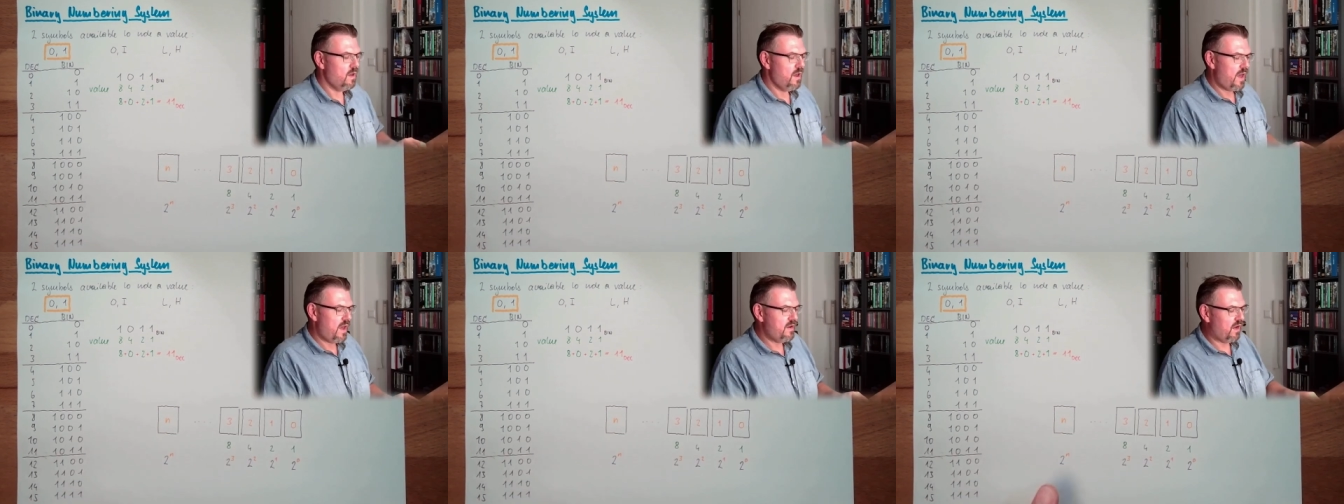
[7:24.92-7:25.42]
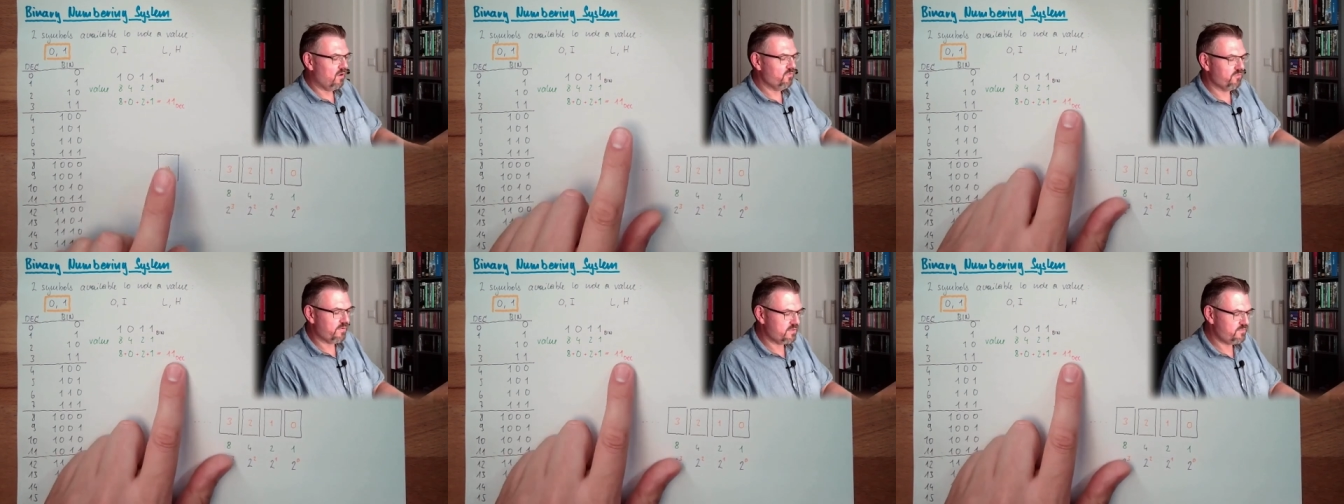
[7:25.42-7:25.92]
And how
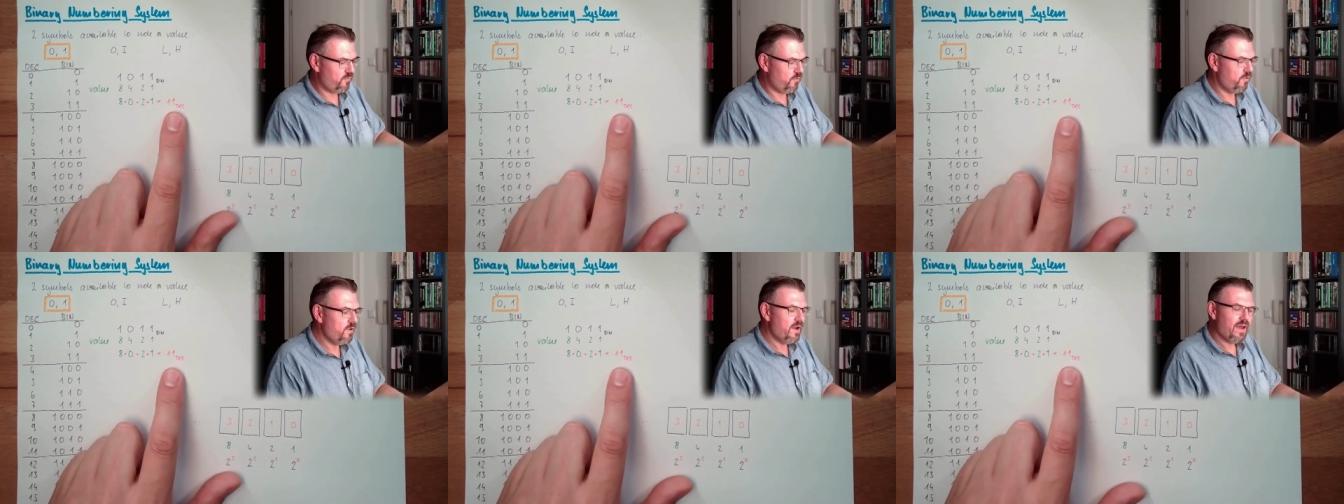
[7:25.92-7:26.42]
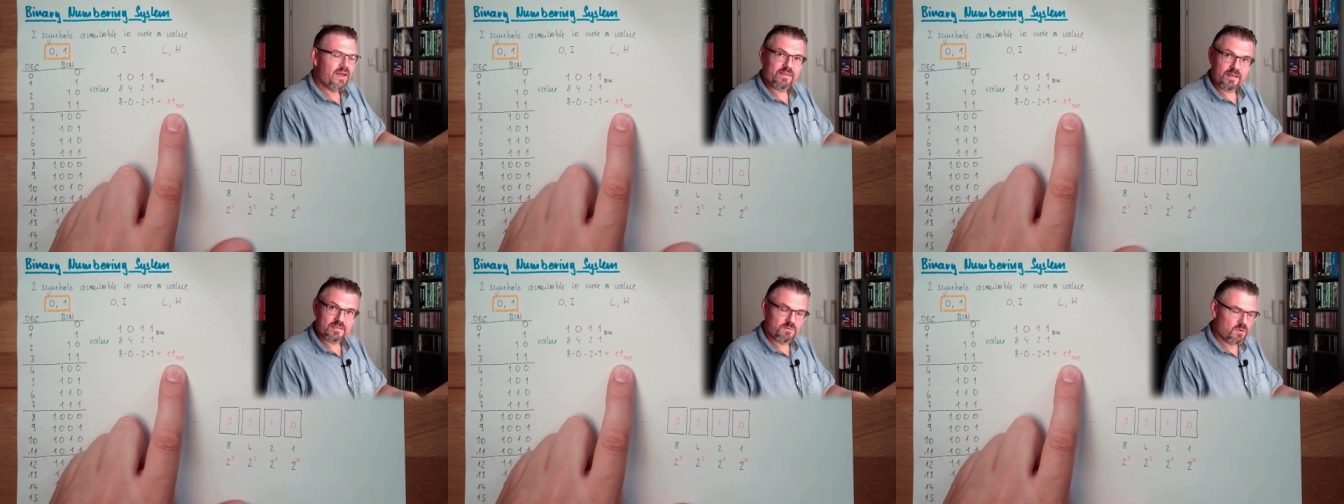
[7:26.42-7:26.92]
to transfer a
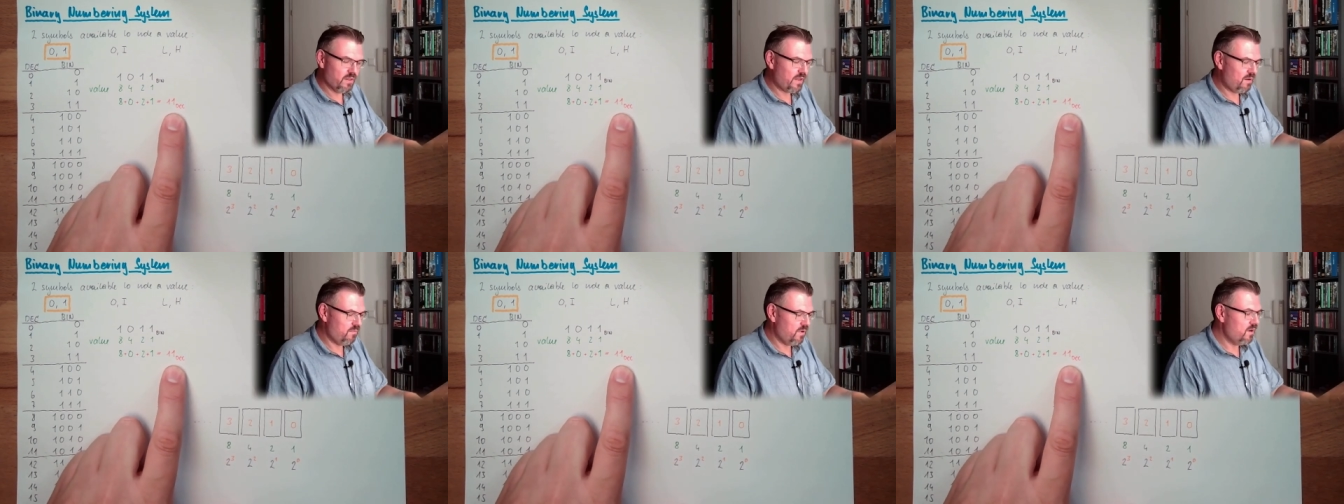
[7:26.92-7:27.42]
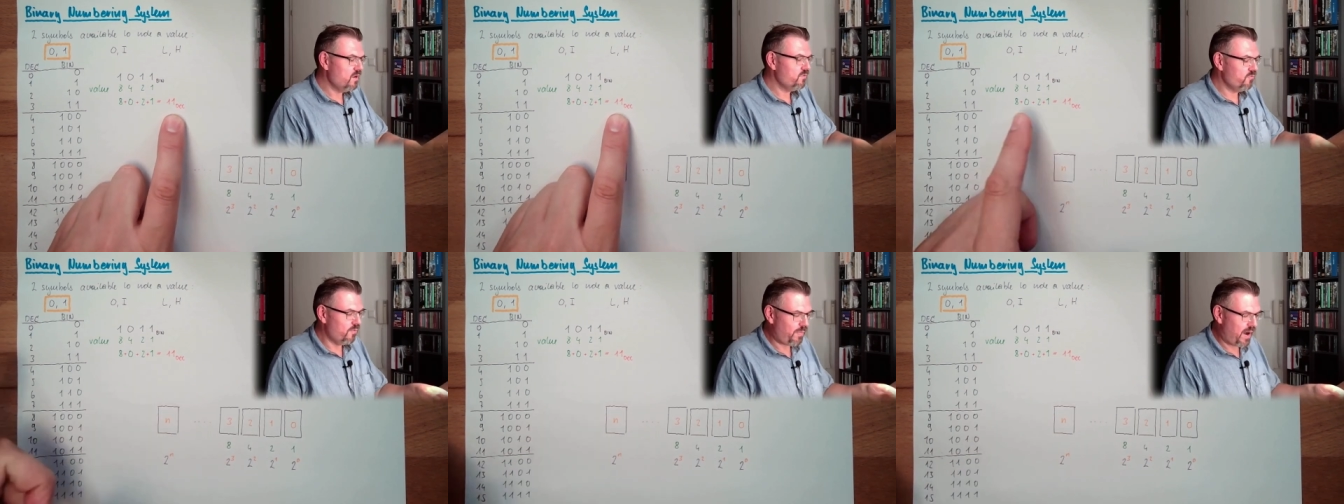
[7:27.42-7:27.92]
decimal number
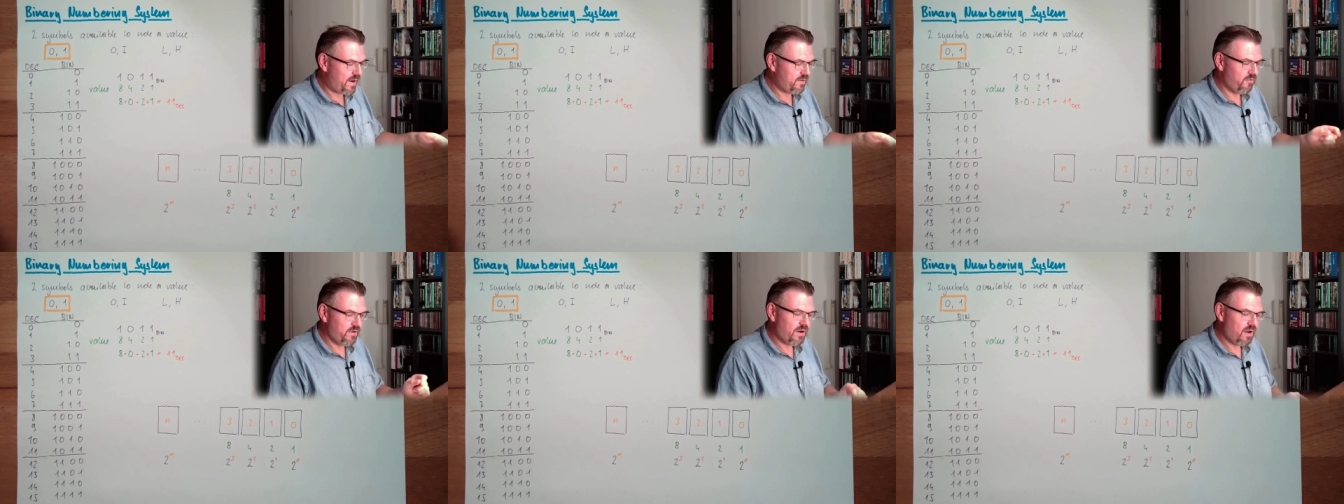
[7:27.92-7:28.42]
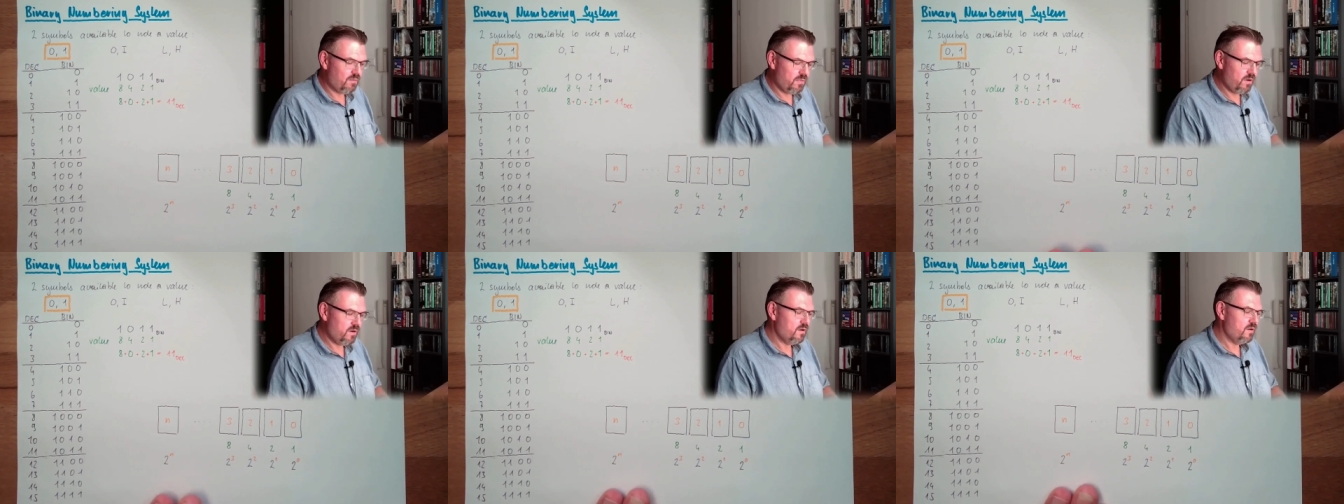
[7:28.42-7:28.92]
to a binary
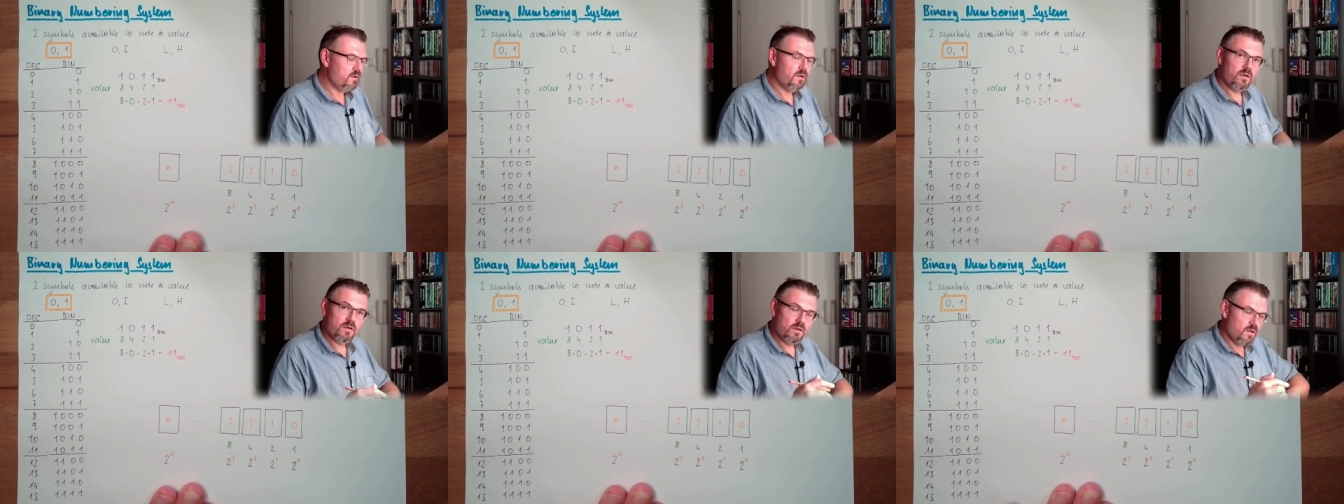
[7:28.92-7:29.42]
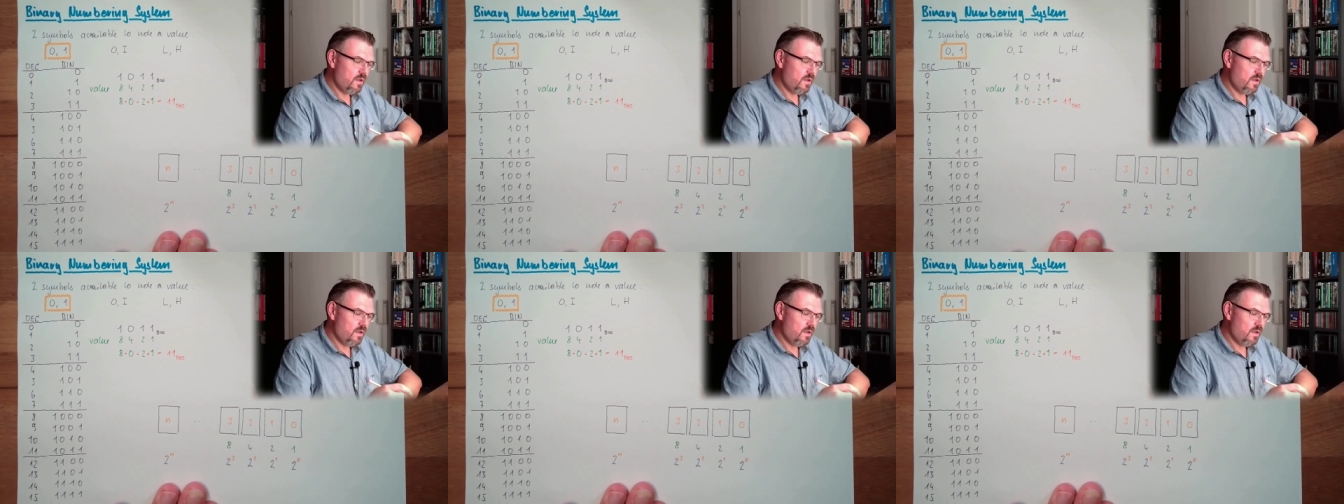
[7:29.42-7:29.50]
number? Yeah?